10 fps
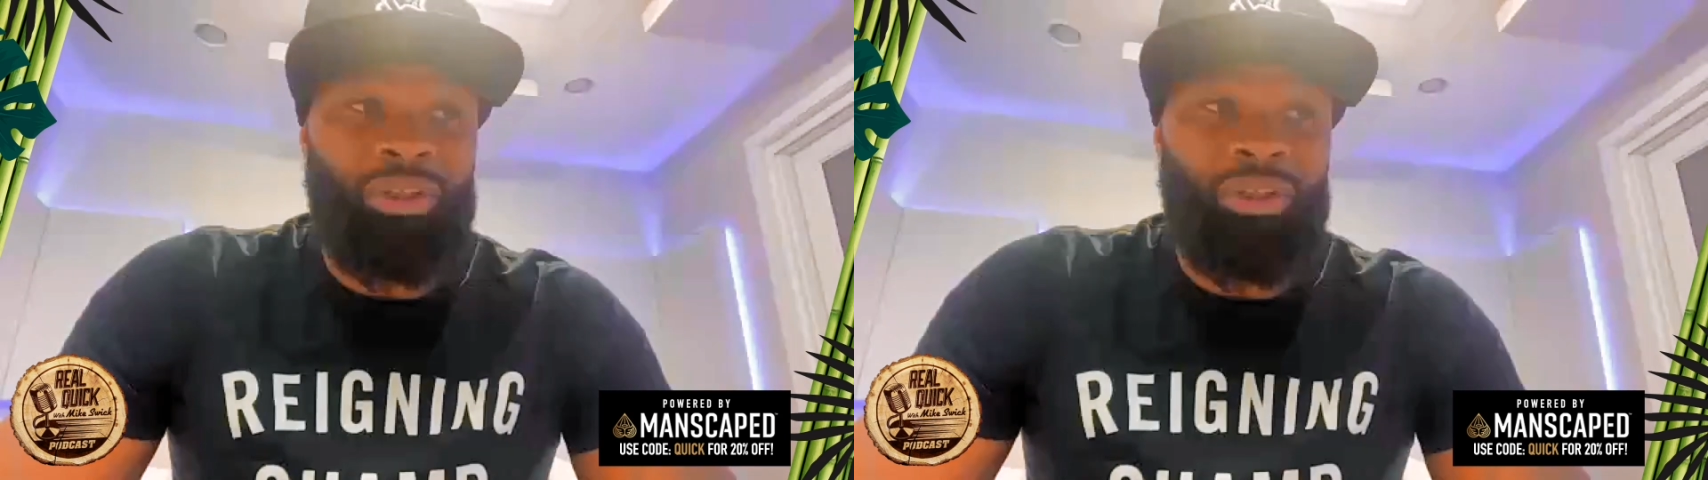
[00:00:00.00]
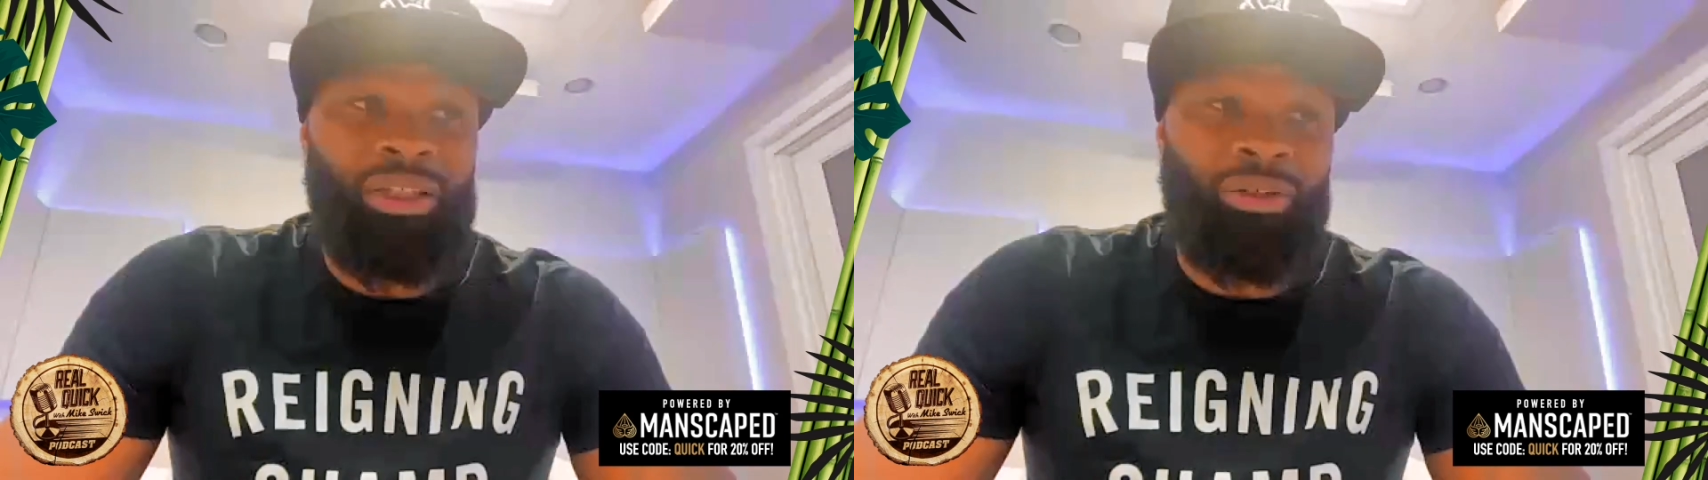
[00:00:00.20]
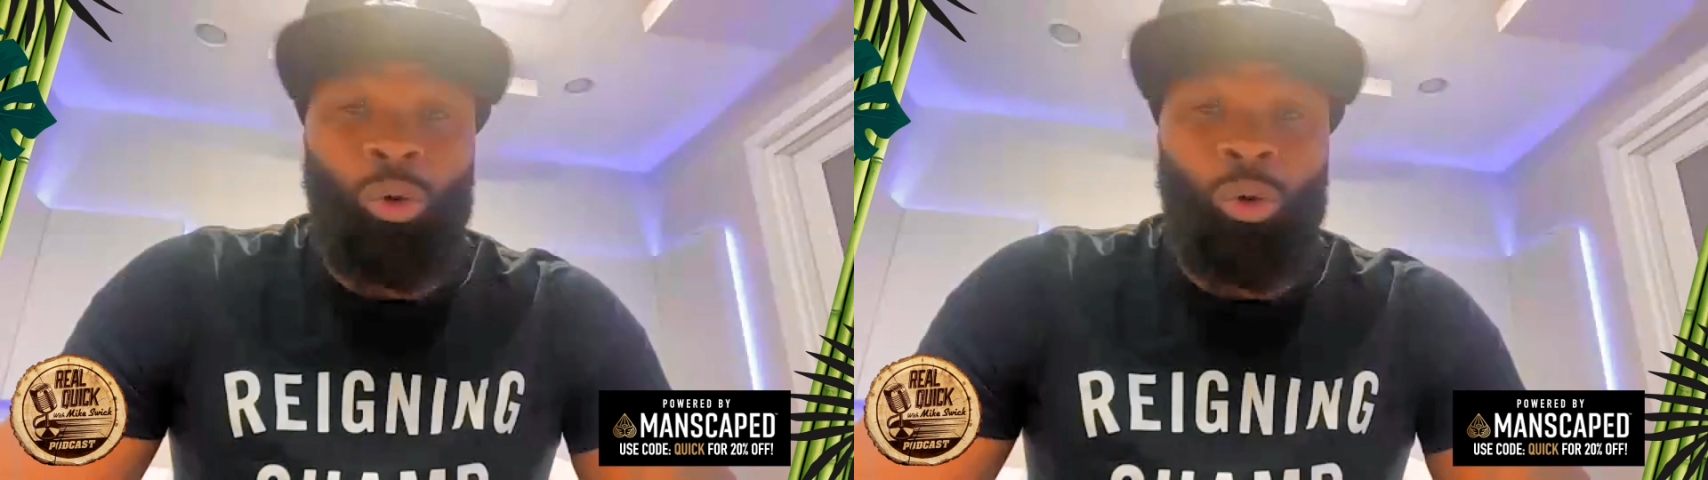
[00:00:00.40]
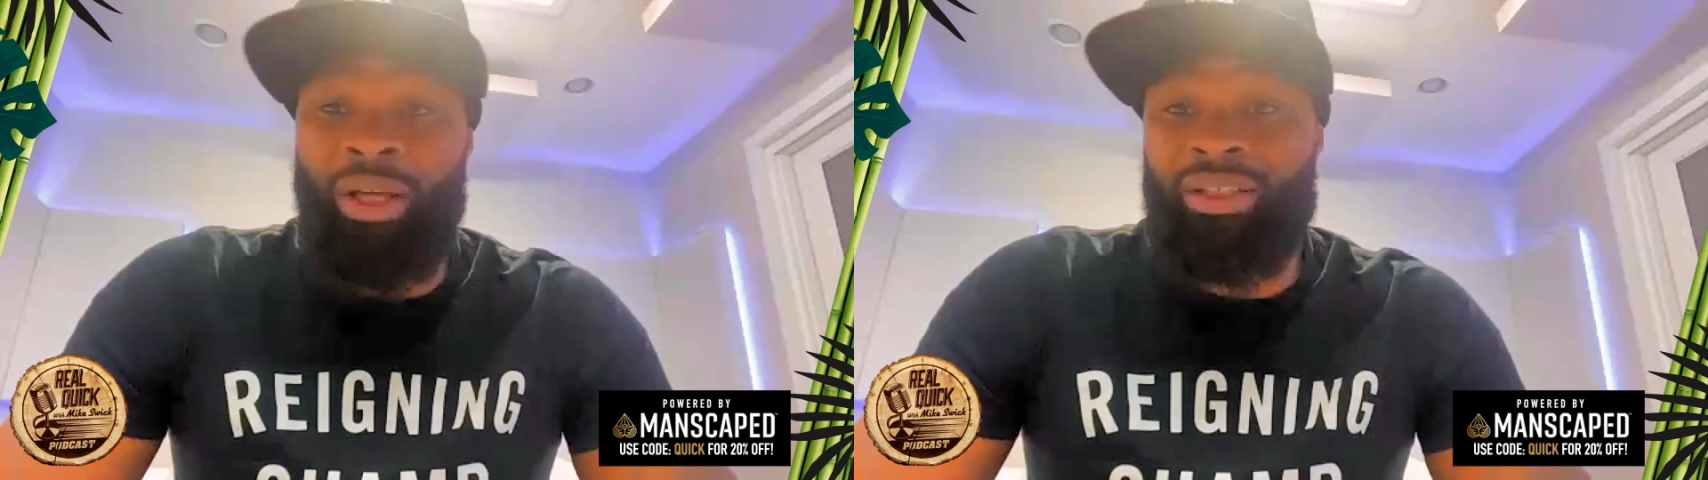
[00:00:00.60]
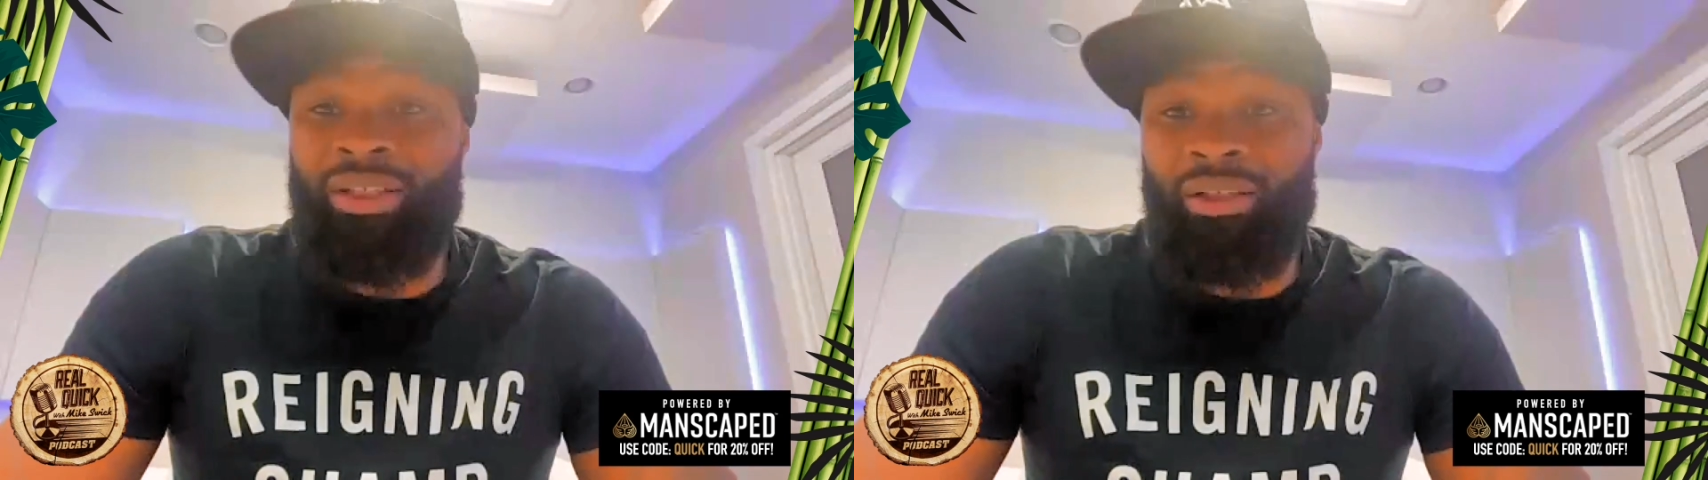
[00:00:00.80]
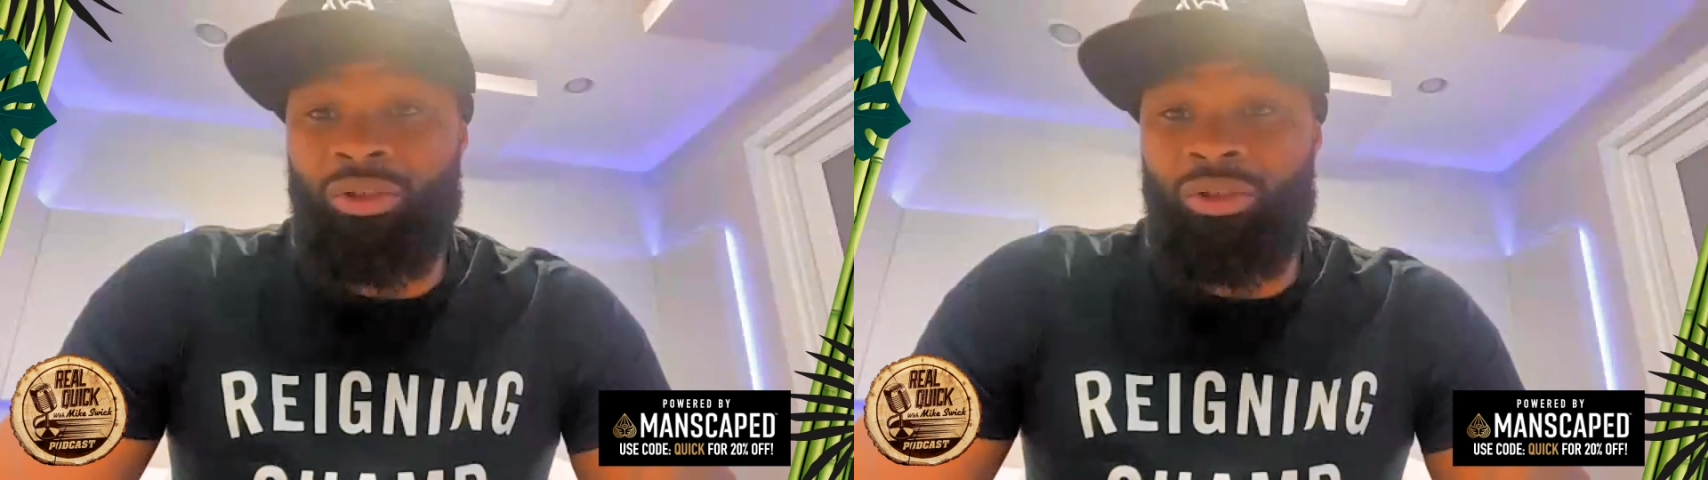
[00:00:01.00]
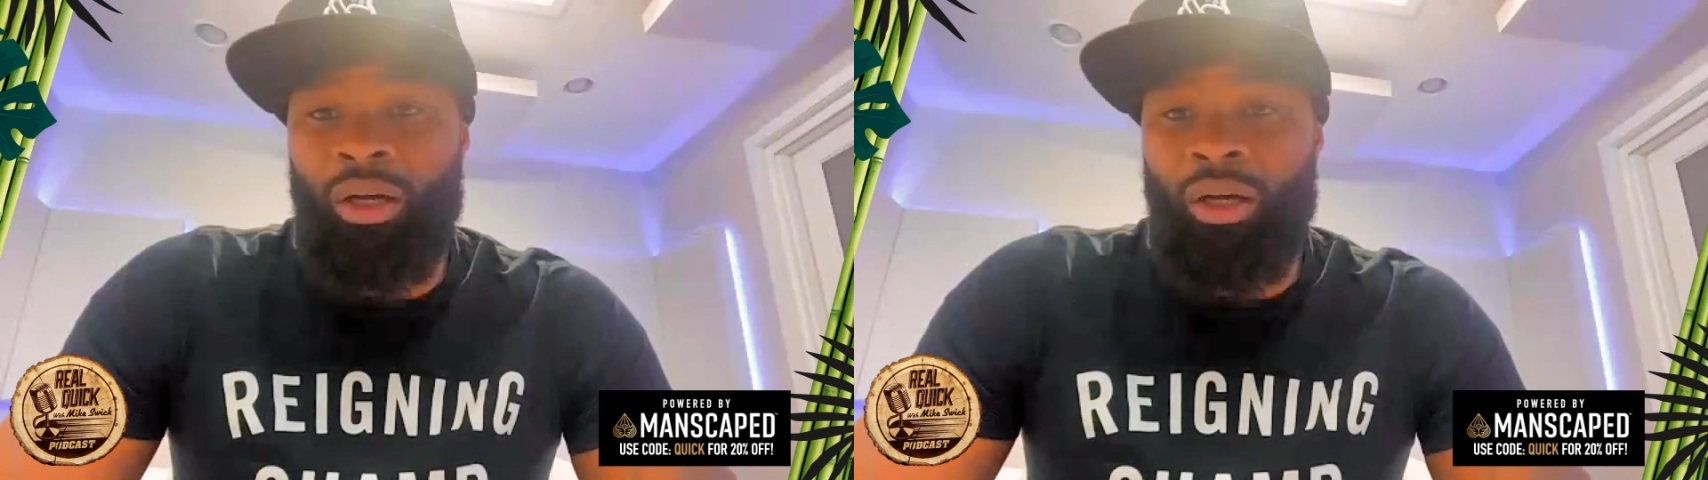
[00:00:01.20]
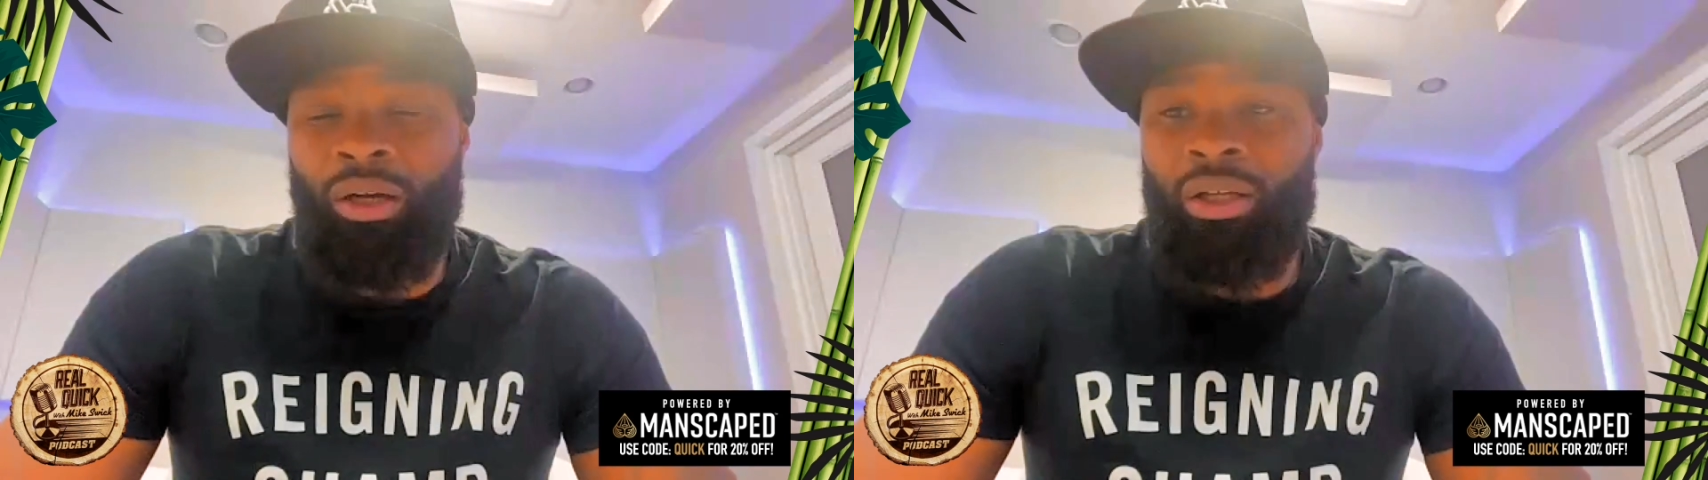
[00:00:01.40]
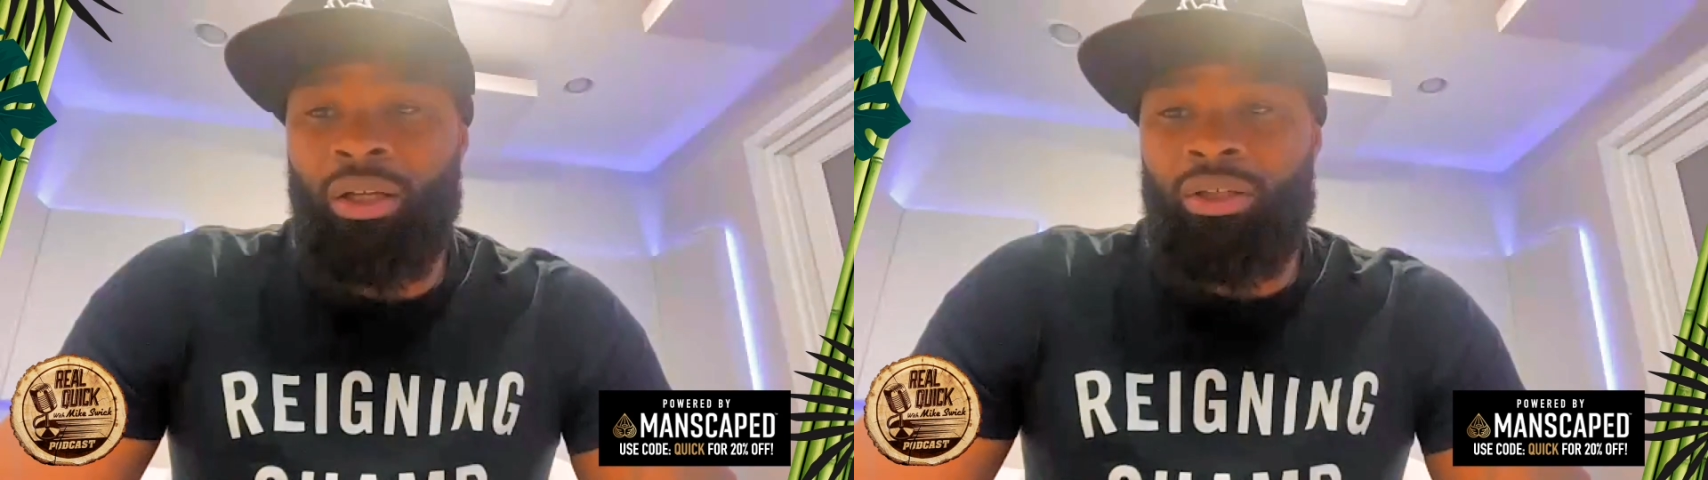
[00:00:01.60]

really coined to Snoop Dogg.